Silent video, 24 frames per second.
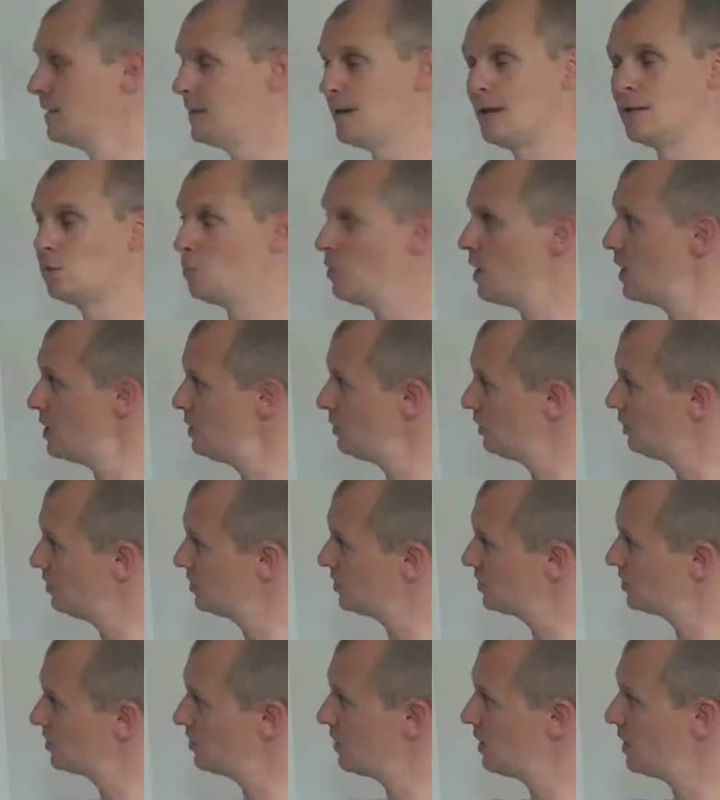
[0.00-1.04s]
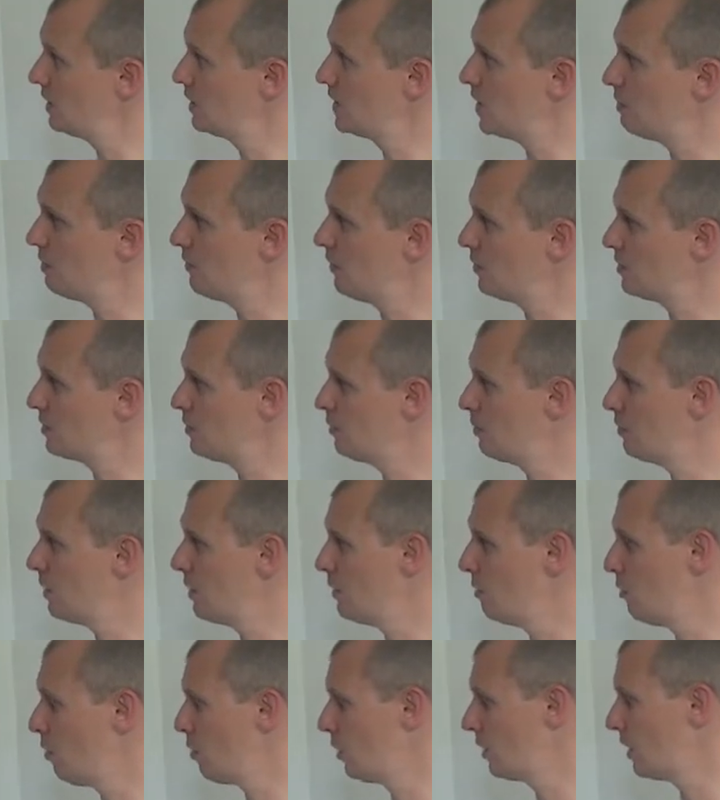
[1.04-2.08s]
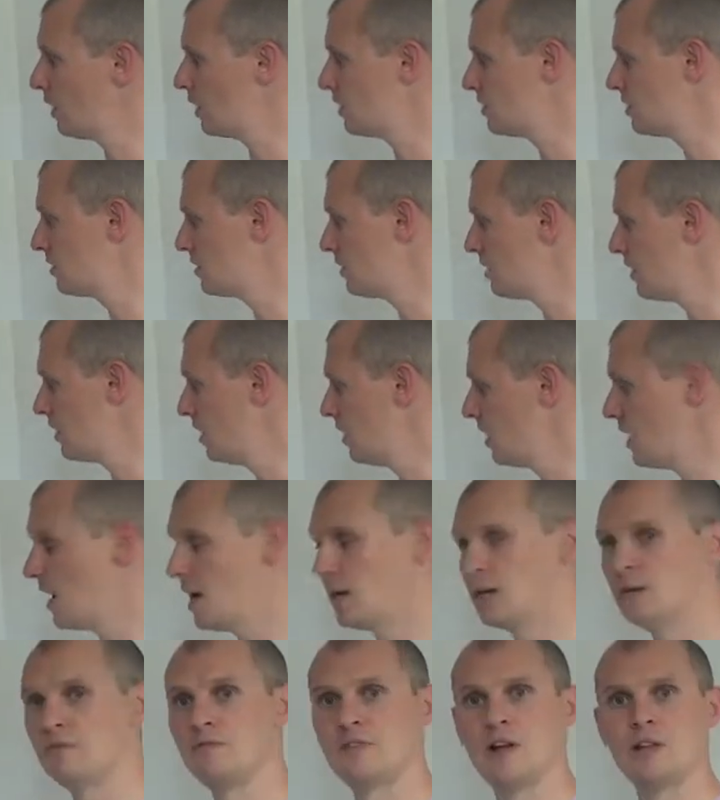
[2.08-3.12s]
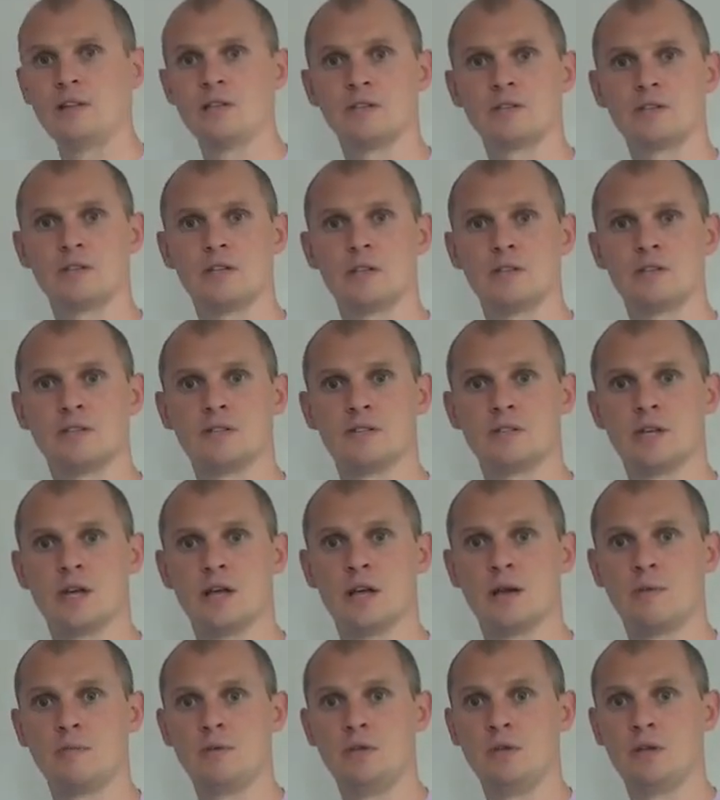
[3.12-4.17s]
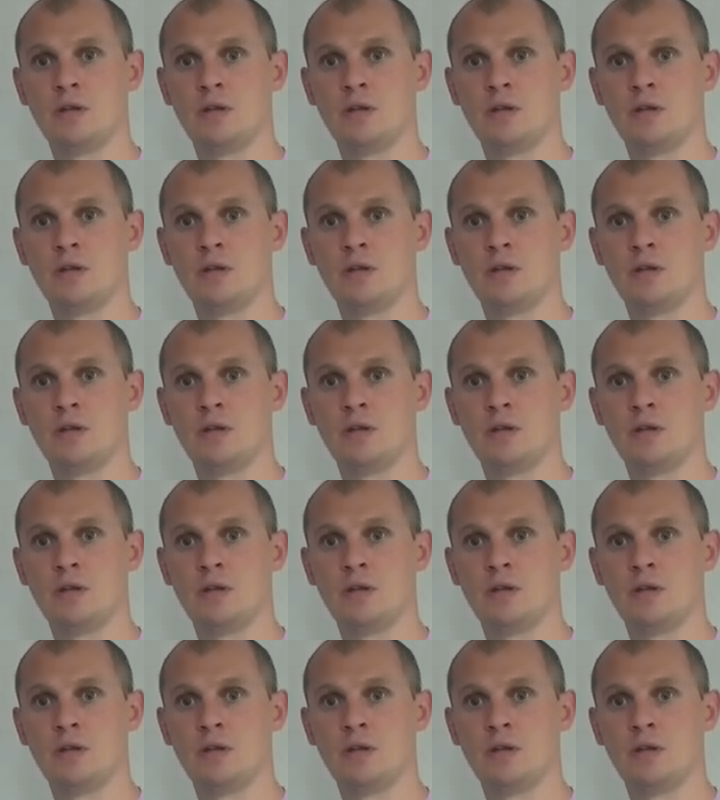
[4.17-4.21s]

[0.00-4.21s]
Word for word: is where you can sign up for some of my products and events that um,